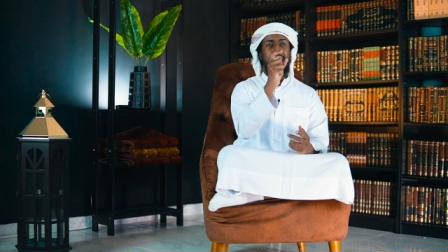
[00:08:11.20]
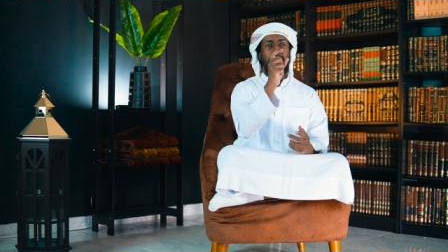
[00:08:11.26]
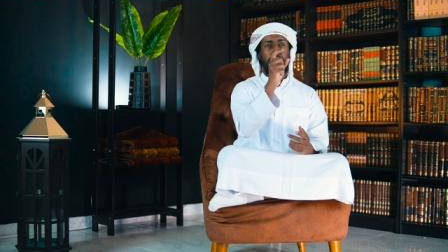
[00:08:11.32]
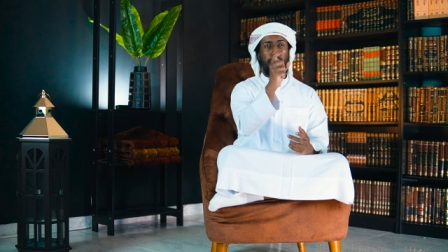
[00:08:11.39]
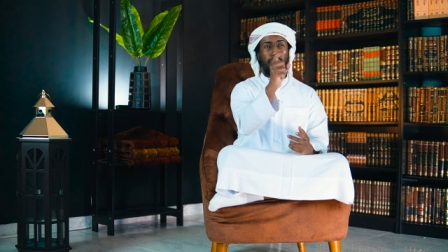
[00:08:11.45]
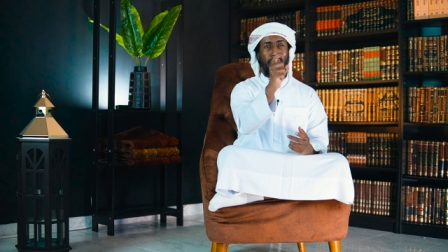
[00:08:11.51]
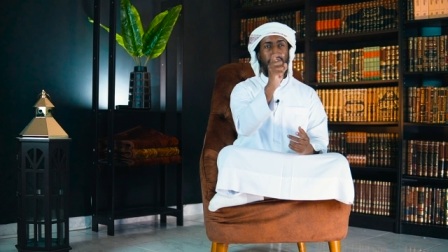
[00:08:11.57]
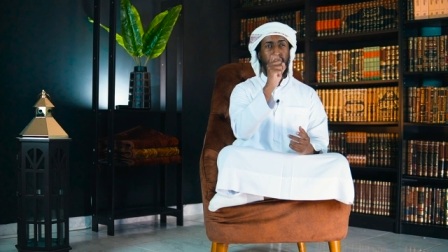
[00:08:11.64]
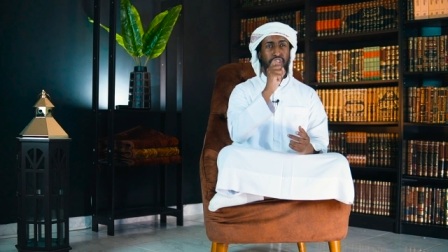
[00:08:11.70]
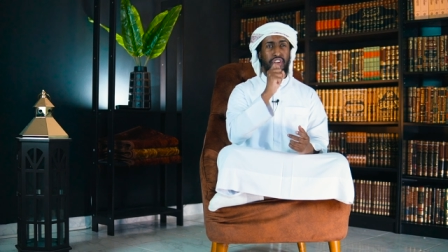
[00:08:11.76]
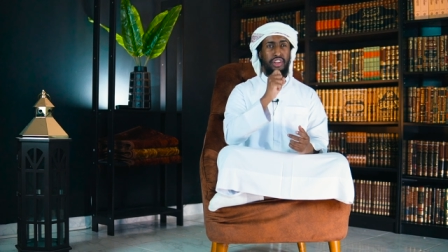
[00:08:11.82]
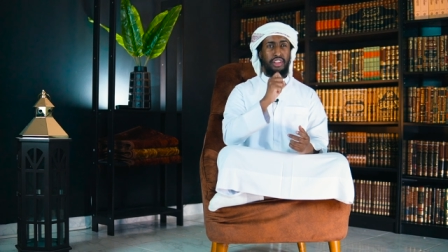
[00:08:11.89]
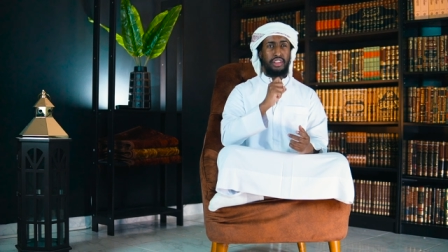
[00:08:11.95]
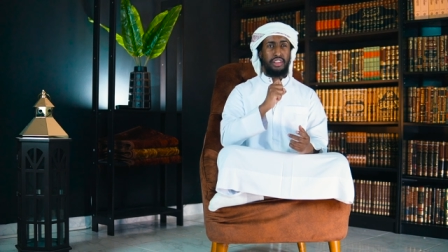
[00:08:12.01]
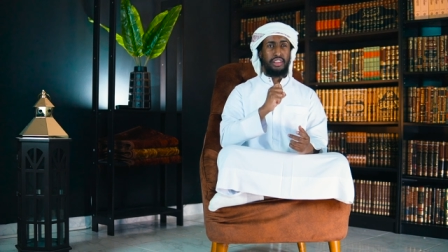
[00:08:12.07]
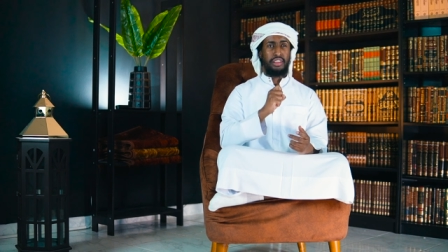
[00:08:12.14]
aspiration.
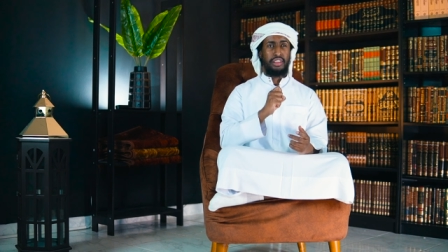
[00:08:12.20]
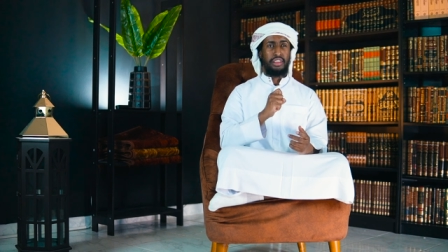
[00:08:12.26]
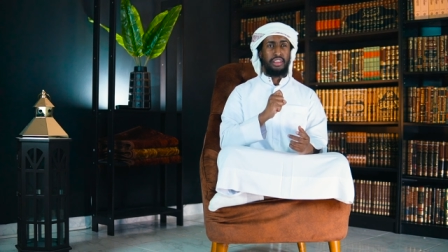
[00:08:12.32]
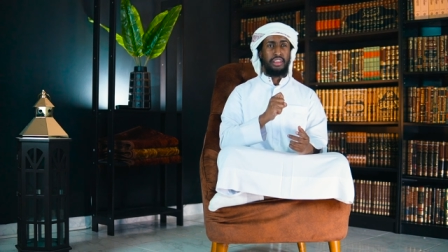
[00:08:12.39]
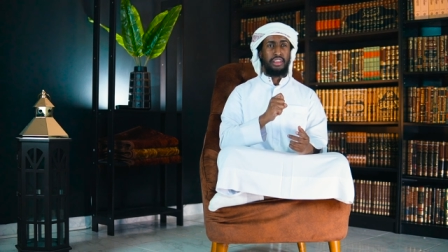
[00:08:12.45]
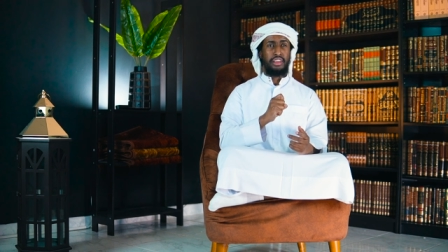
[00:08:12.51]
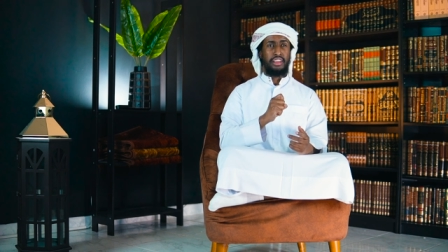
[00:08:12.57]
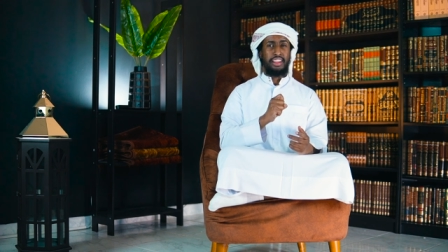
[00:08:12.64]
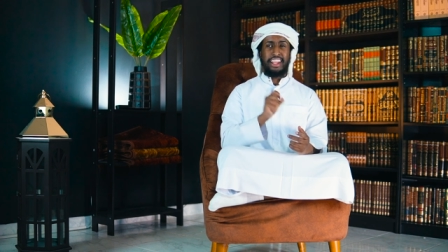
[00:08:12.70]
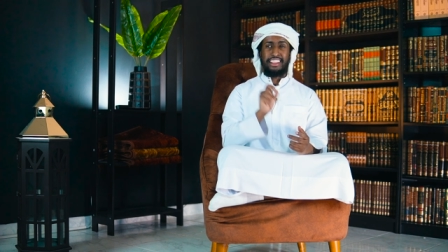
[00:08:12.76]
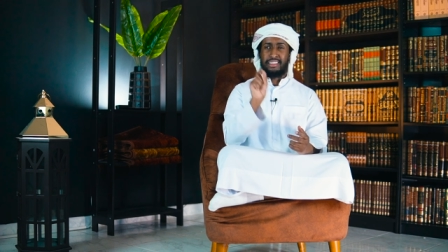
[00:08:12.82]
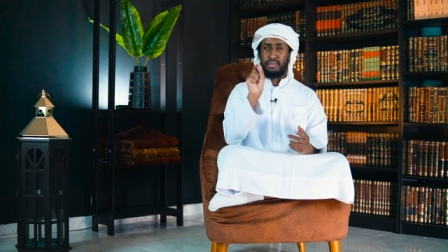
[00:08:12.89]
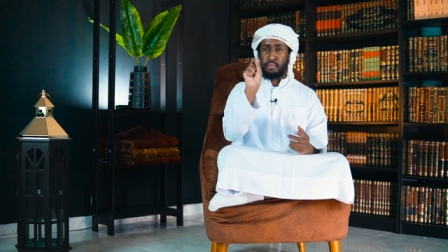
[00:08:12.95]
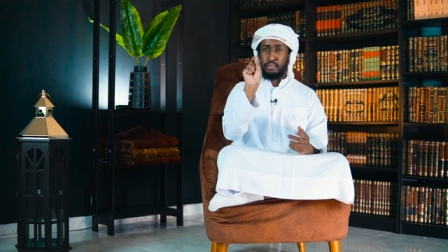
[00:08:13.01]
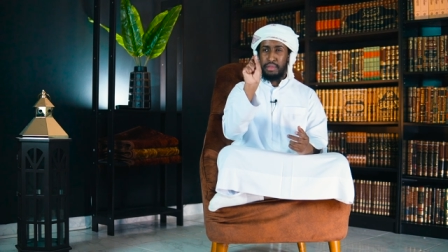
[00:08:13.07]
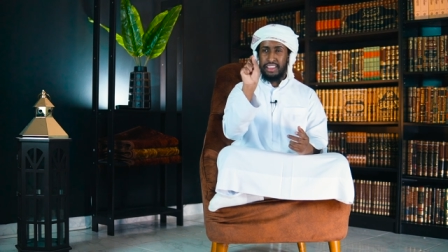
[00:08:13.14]

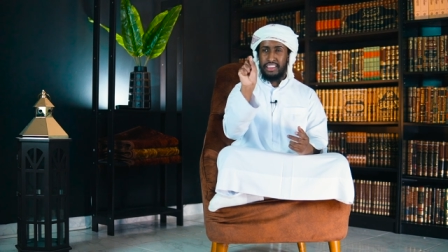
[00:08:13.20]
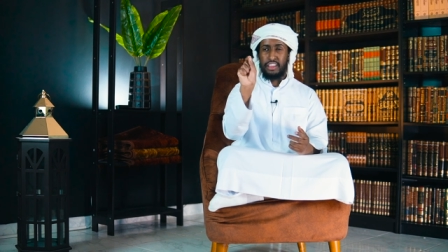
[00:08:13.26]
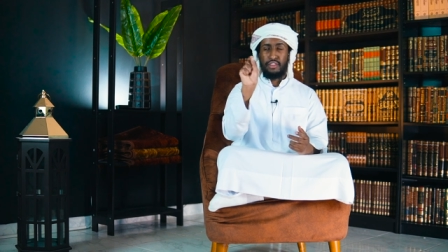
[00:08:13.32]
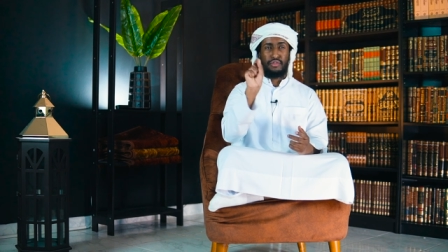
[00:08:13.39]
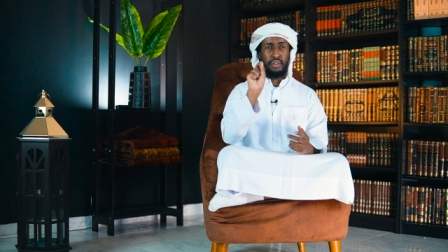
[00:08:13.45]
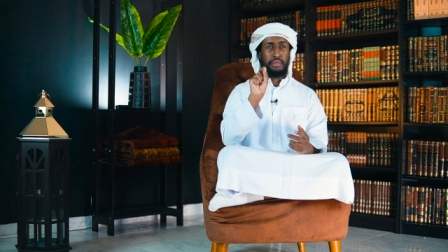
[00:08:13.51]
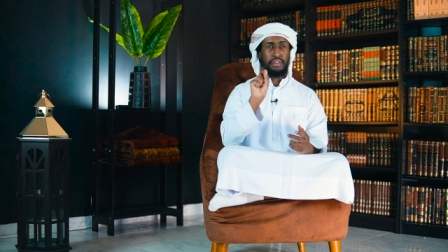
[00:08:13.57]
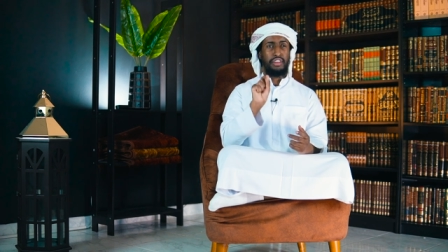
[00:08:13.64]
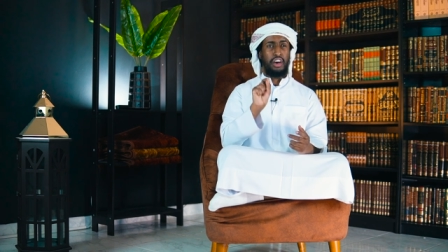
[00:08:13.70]
That's missing from his